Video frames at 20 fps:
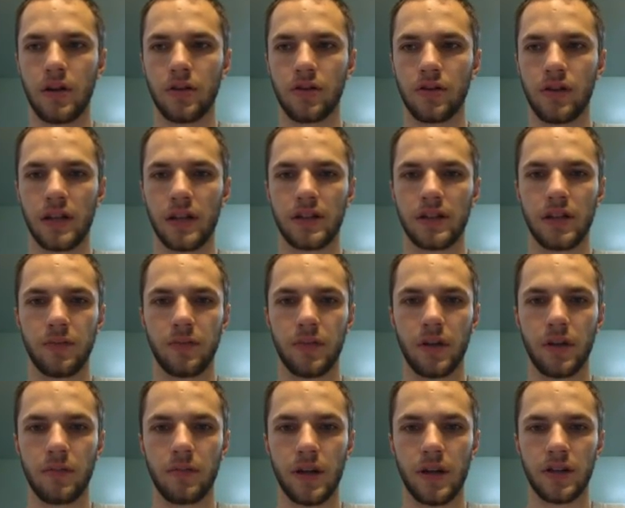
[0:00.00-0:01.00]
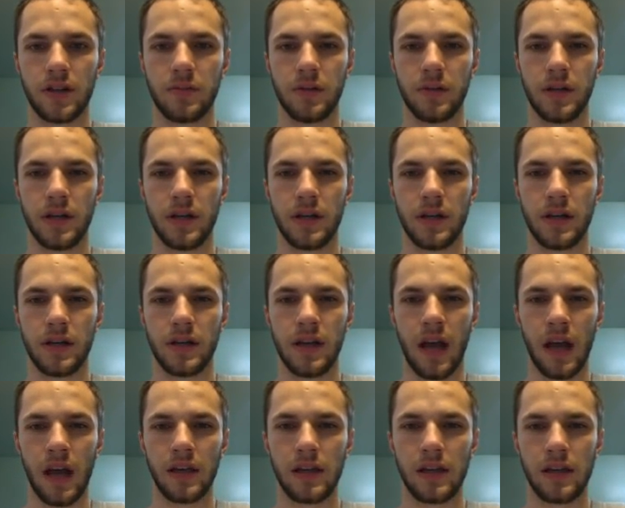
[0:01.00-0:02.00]
so that something must be
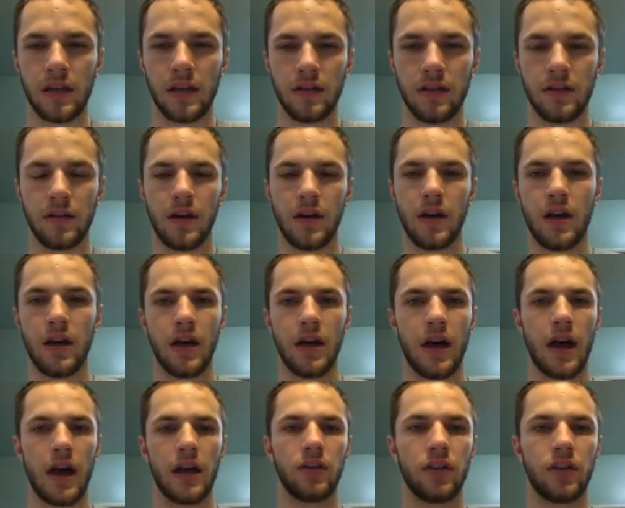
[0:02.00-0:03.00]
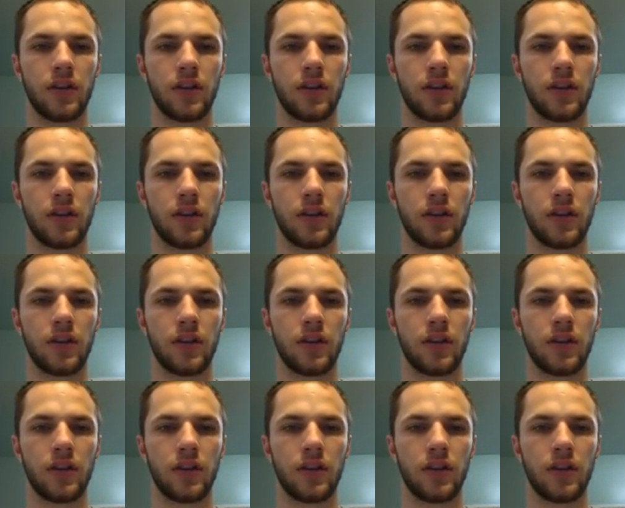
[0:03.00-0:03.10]
90. I look